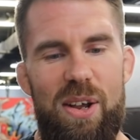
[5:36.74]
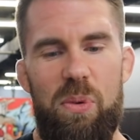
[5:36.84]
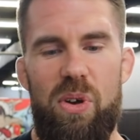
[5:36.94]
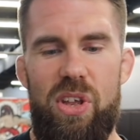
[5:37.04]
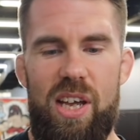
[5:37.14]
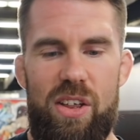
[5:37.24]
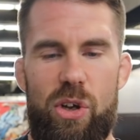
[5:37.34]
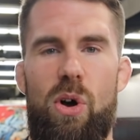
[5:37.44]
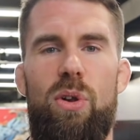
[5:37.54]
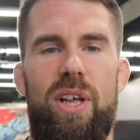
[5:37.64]
where
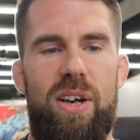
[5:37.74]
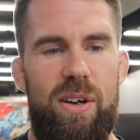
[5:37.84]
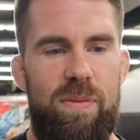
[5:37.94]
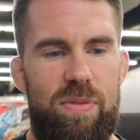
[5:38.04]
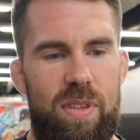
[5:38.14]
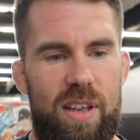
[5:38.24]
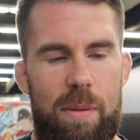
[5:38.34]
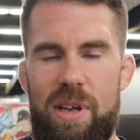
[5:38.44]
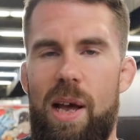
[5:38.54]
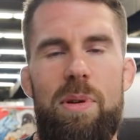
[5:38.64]
the cult leader,
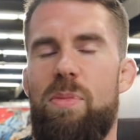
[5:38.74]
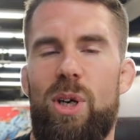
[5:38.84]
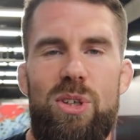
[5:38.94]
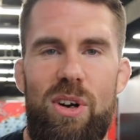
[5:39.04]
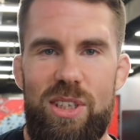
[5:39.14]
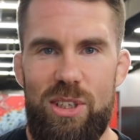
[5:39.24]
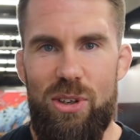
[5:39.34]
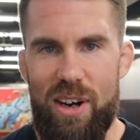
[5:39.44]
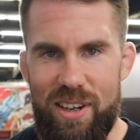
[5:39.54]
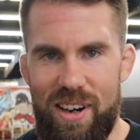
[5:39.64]
I mean martial arts
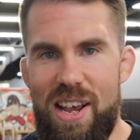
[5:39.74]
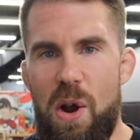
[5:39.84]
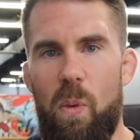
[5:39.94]
instructor,